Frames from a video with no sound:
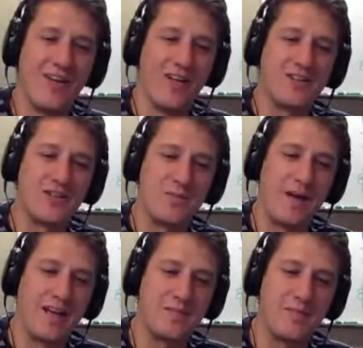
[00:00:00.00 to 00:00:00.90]
no, that just
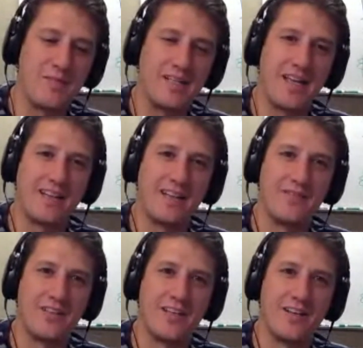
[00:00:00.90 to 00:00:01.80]
reminds me. My dad
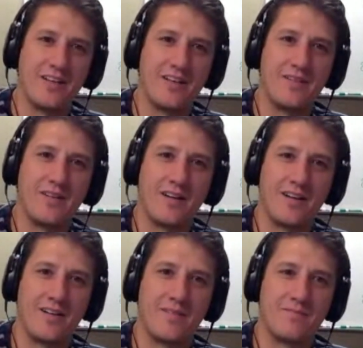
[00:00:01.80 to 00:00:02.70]
lived in Italy
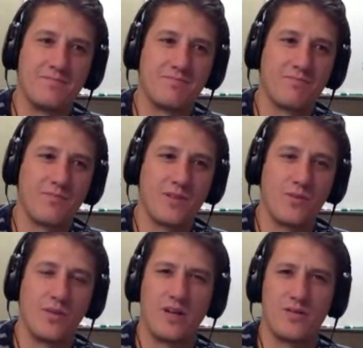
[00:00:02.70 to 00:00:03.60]

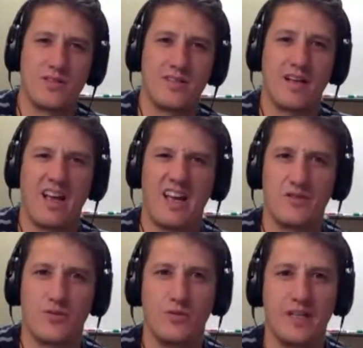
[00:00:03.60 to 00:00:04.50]
when I was in high
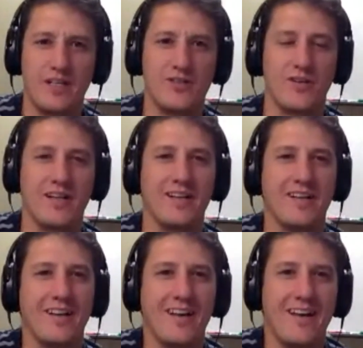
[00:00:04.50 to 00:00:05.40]
school age, right?
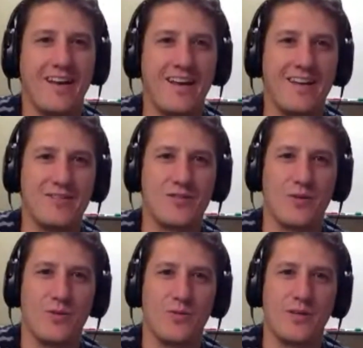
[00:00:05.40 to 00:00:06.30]
And
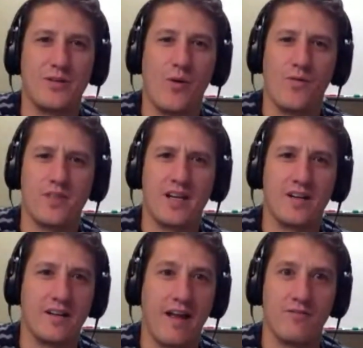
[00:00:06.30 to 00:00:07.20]
so we'd go over
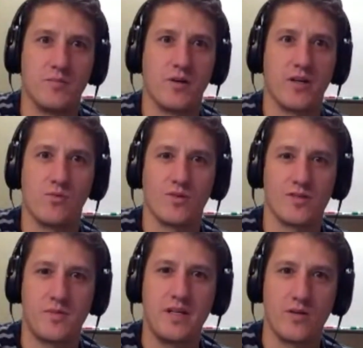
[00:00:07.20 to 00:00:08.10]
there, and everybody wore
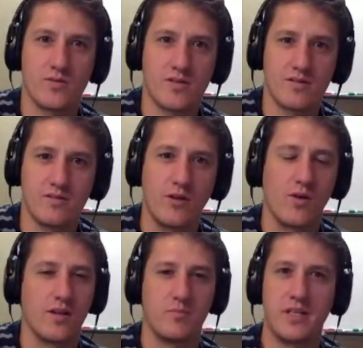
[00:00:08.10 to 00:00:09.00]
Speedos. You go
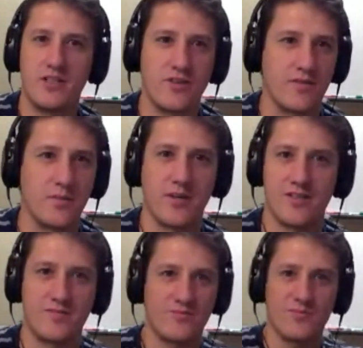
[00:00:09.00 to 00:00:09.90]
on the beach,
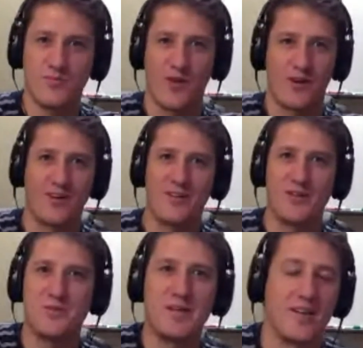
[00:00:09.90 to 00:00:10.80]
everybody's walking around
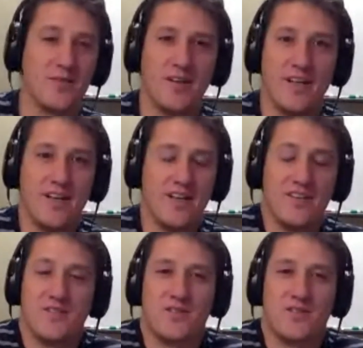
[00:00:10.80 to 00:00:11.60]
their Speedos.